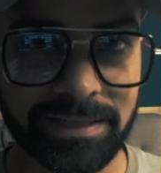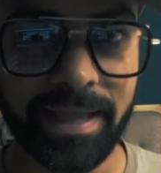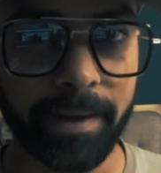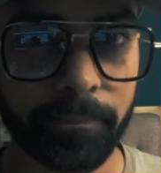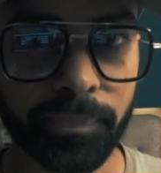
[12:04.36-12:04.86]

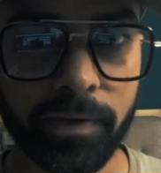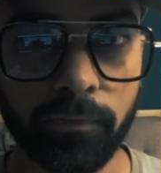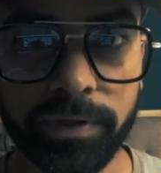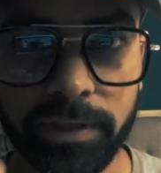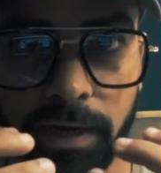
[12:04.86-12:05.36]
them
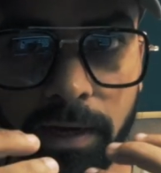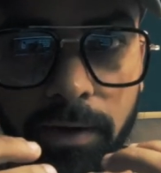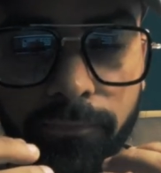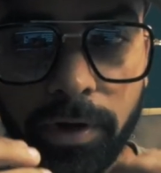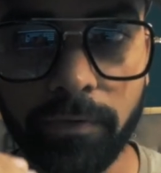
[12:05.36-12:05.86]
with
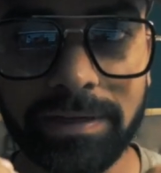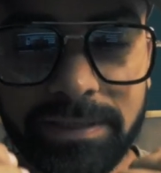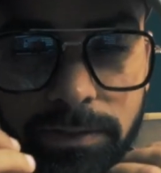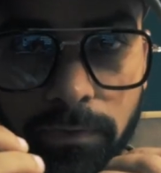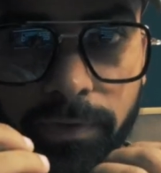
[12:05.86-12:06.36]
the
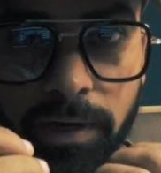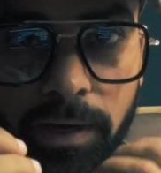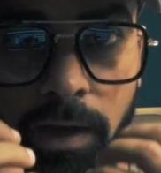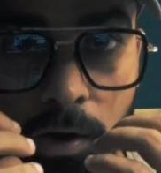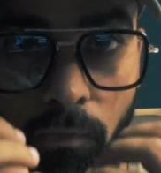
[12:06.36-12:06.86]
frequencies of
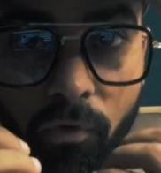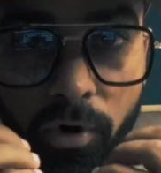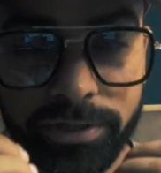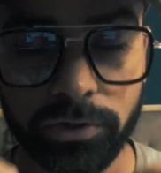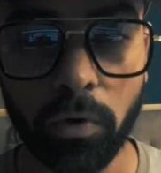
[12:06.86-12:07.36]
the
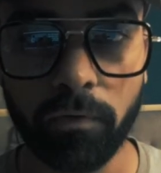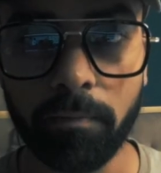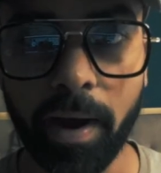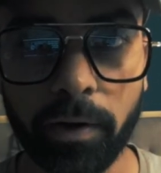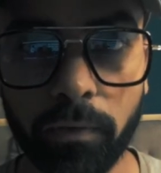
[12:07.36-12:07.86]
voice over
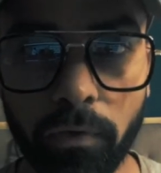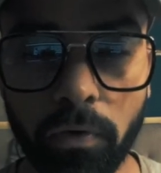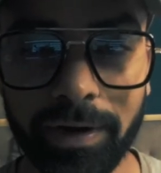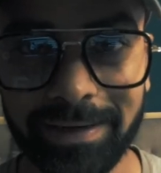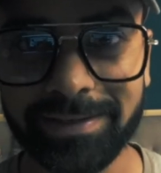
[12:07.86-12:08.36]

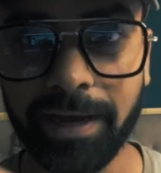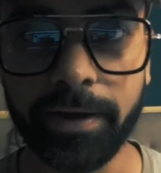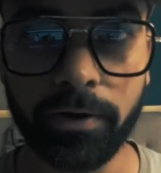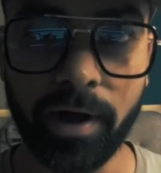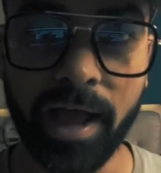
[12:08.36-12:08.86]
microphone
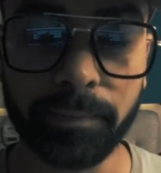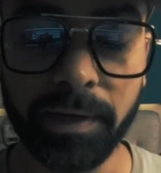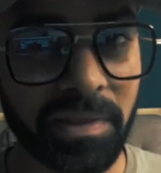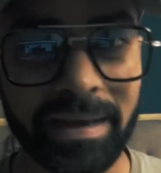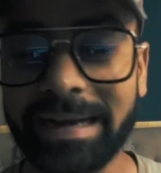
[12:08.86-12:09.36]
inside your
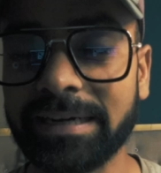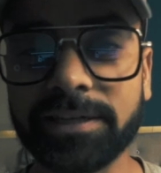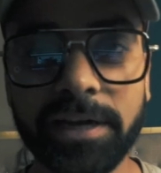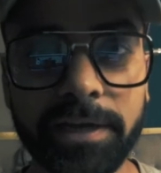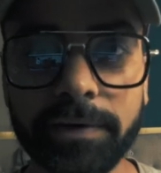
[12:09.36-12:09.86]
helmet, and it's
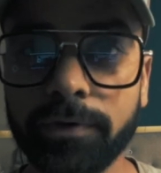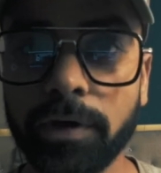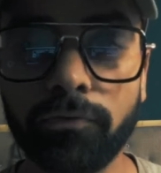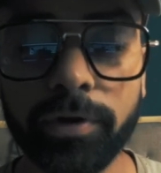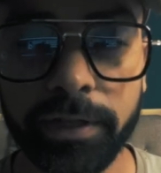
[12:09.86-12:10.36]
gonna give you
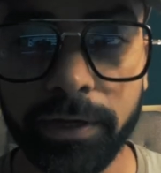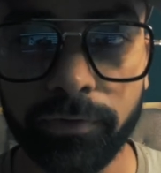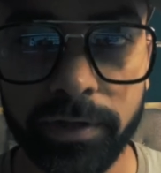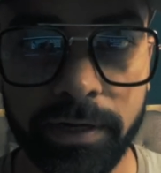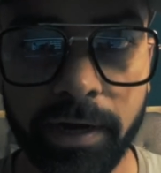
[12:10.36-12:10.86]
a
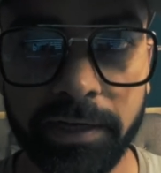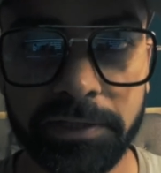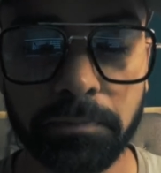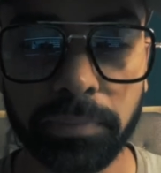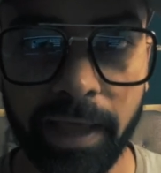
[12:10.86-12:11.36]
really
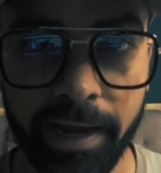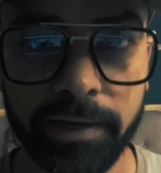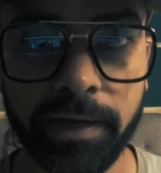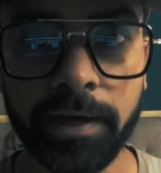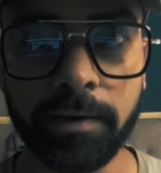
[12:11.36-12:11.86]
nice
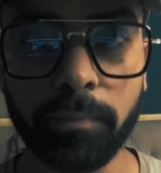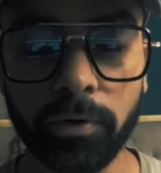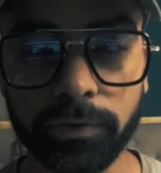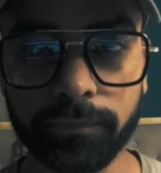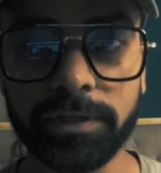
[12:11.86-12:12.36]
blend.
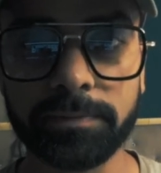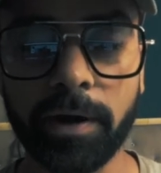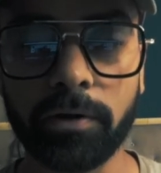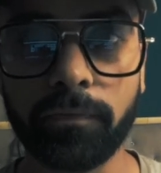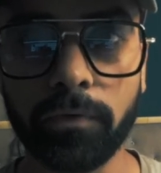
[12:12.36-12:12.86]
Both of these
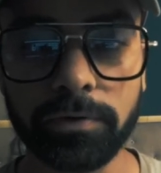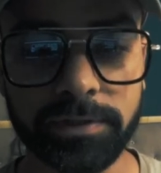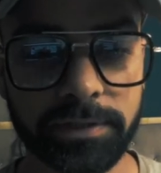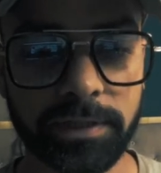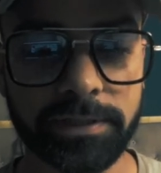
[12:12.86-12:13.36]

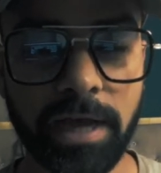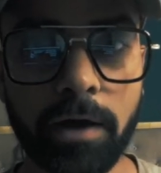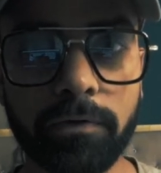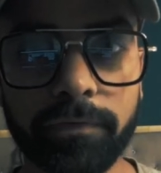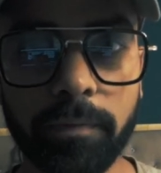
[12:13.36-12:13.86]
microphones, the
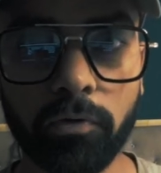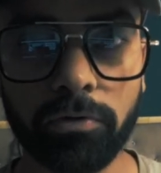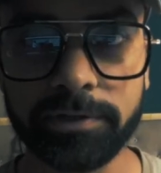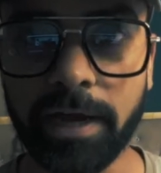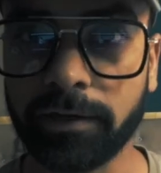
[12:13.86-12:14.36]
sound of the
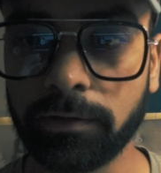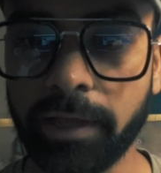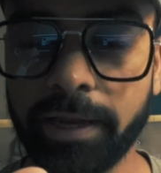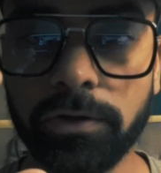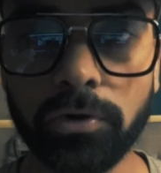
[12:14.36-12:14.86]
motorcycle
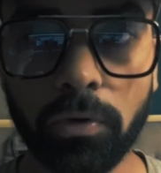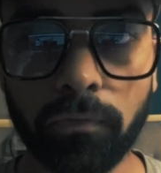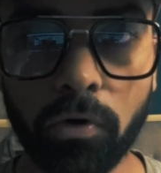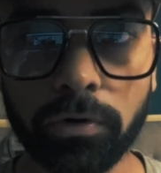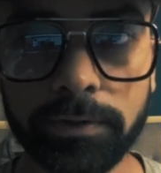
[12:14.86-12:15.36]
and your
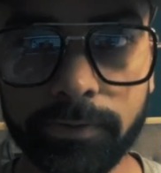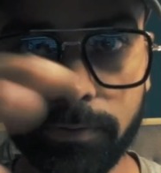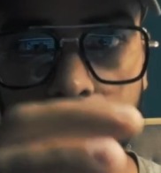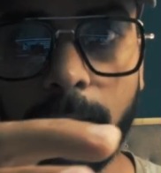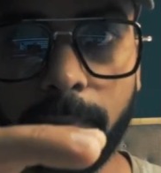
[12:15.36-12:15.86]
vocals
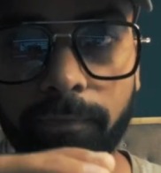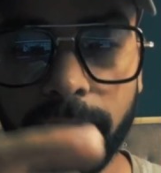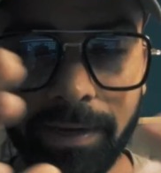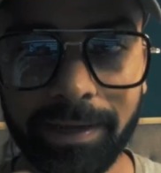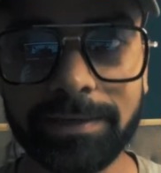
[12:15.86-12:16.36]
on top of
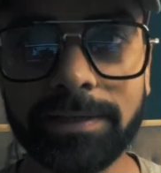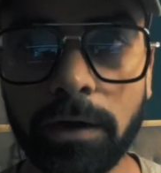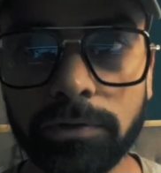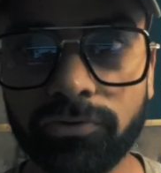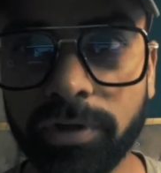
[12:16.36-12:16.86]
it, it
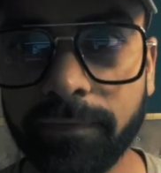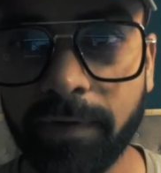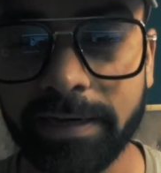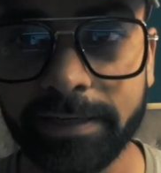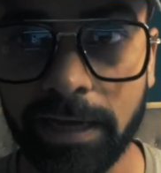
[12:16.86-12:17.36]
sounds really
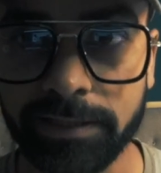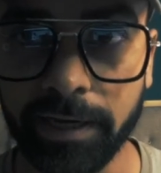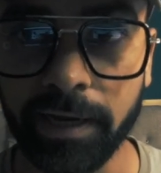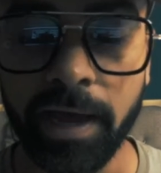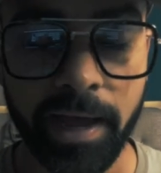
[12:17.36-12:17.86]

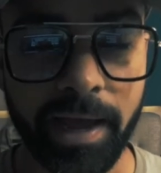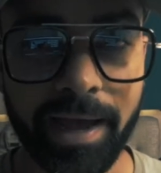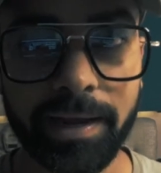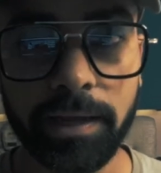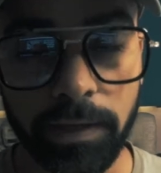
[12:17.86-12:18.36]
fantastic.
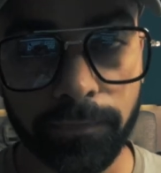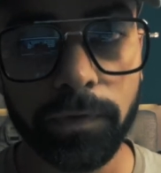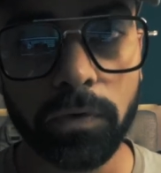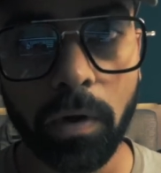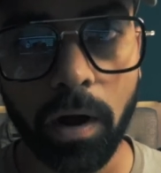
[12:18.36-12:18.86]
And if
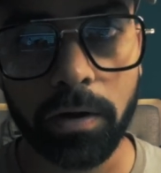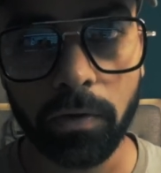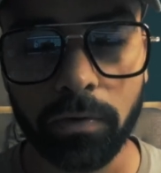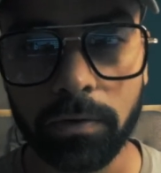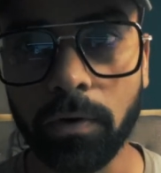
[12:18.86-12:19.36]
you are
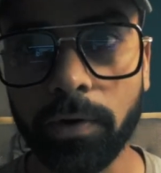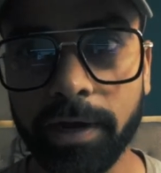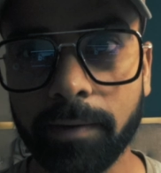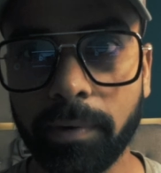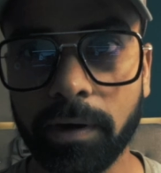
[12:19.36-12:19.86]
not
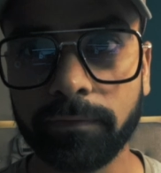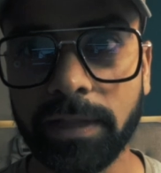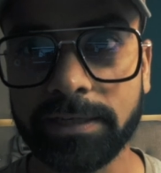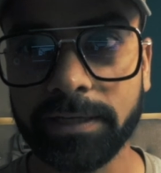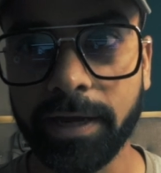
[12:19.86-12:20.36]
going above,
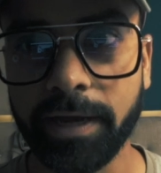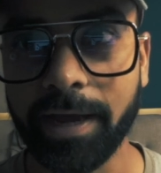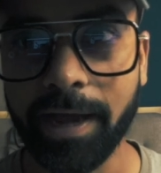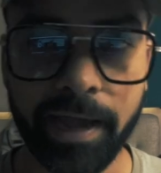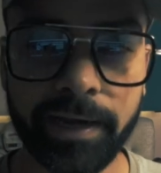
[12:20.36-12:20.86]
let's
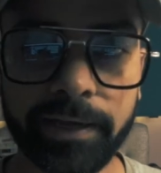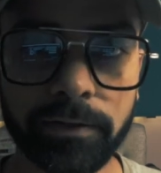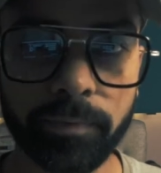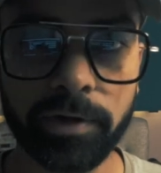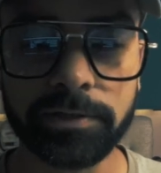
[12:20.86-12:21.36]
say 80
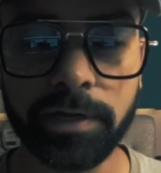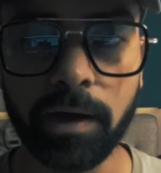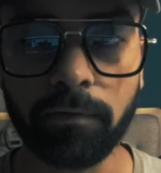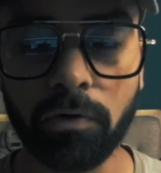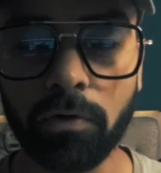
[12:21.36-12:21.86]
kilometers an
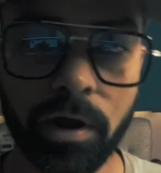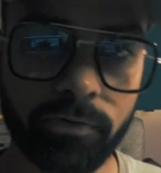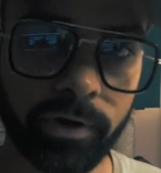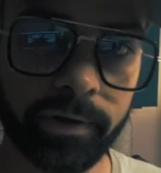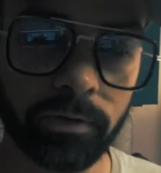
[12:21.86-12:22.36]
hour or
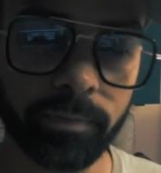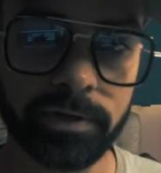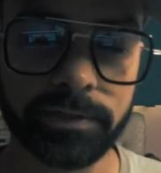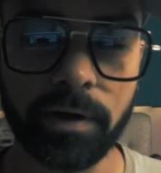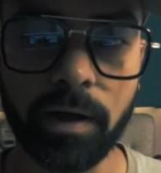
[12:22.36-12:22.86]
100
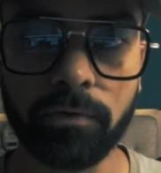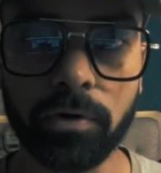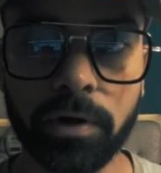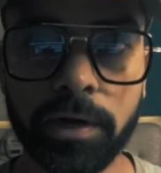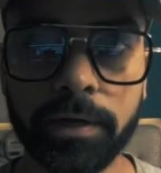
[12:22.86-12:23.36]
kilometers an
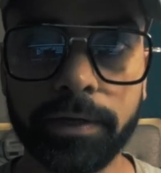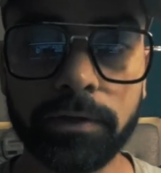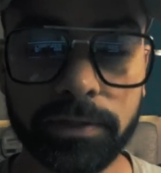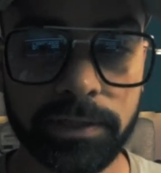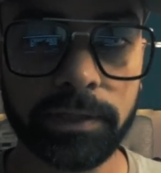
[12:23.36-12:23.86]
hour,
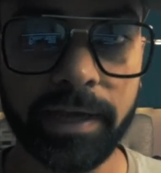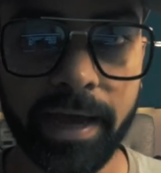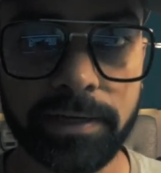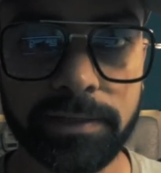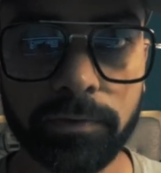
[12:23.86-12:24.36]
you still
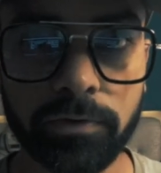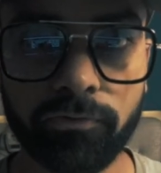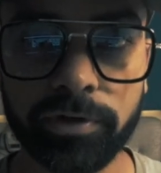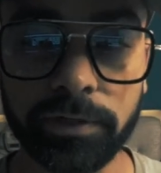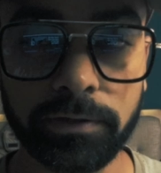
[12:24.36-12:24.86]
get some
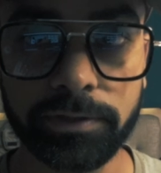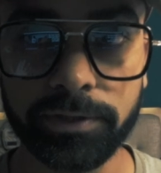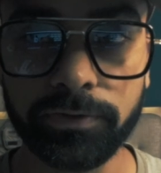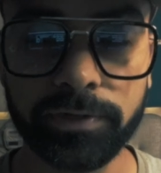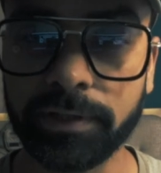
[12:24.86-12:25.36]
good results
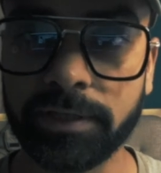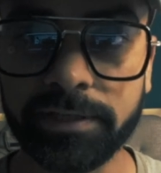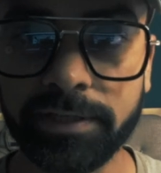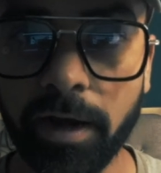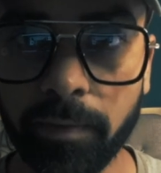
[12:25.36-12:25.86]
using this
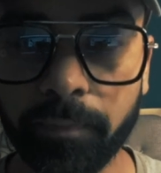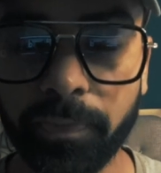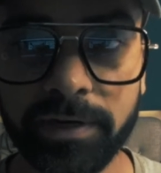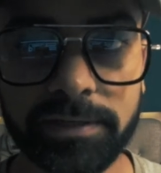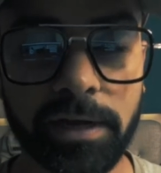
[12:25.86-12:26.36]
setup.
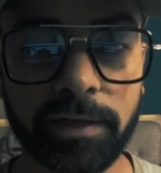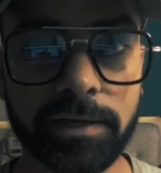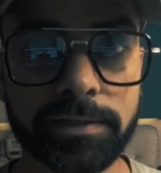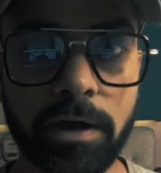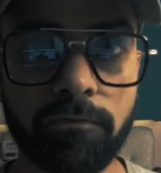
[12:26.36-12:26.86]
It's not
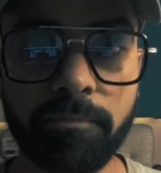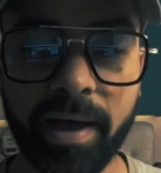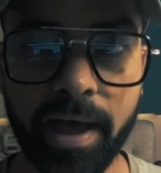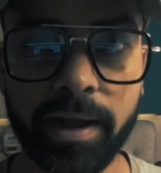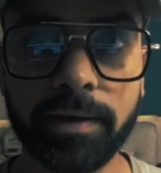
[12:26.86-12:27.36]
gonna sound
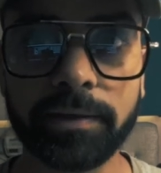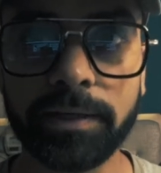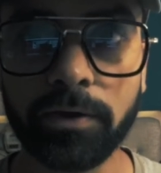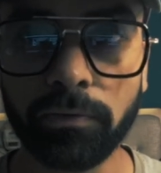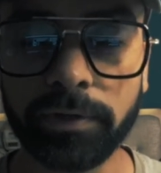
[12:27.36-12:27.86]
bad.
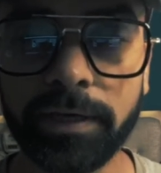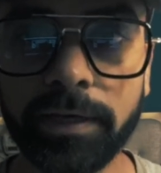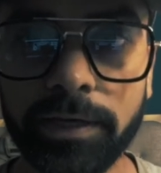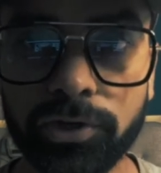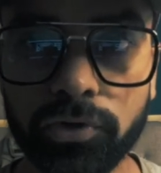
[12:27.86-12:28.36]
The
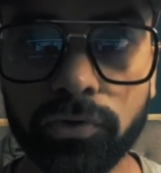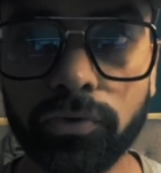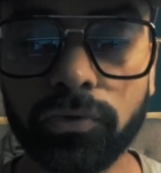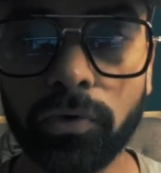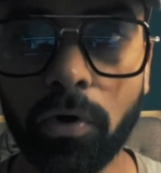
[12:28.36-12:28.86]
only
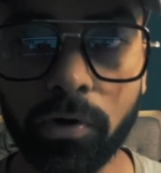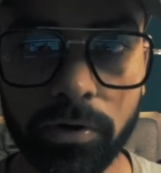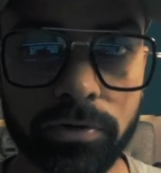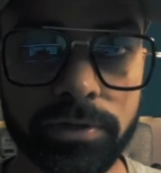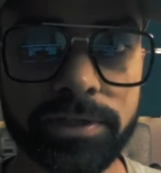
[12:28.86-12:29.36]
issue
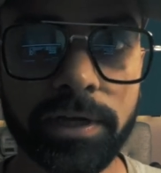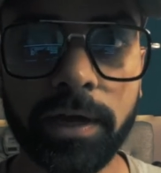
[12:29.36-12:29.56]
occurs